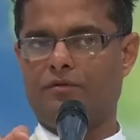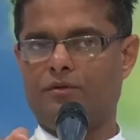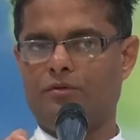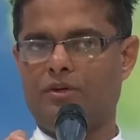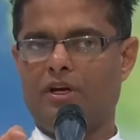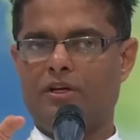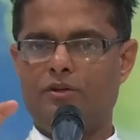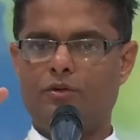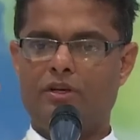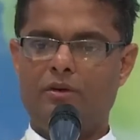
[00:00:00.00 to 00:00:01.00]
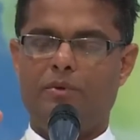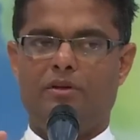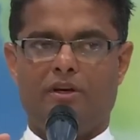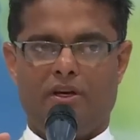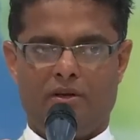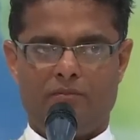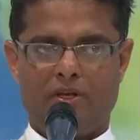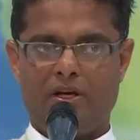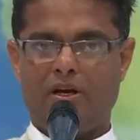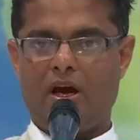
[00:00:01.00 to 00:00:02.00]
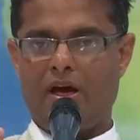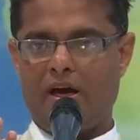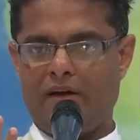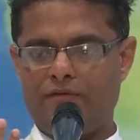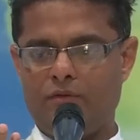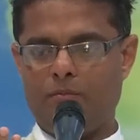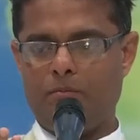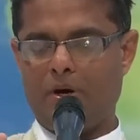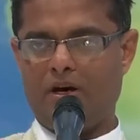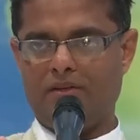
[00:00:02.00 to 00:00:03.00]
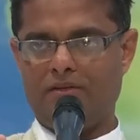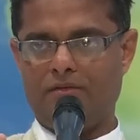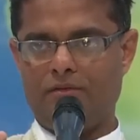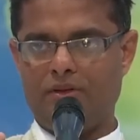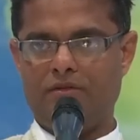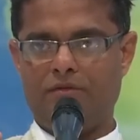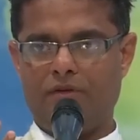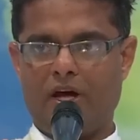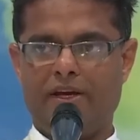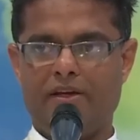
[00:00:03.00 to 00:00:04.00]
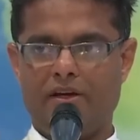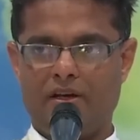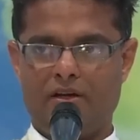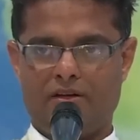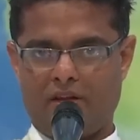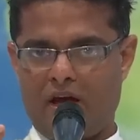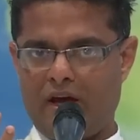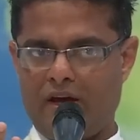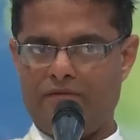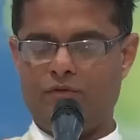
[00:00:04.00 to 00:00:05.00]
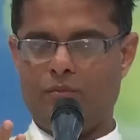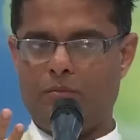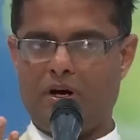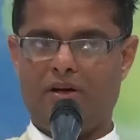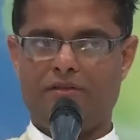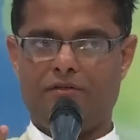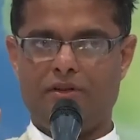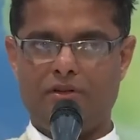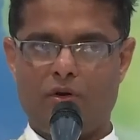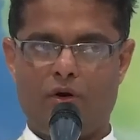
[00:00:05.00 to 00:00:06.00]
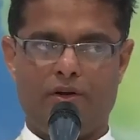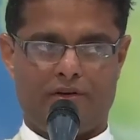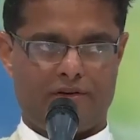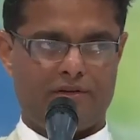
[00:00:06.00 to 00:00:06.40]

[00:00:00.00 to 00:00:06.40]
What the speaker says: you, you keep it aim that I have to pass with flying colors. I have to pass with honor.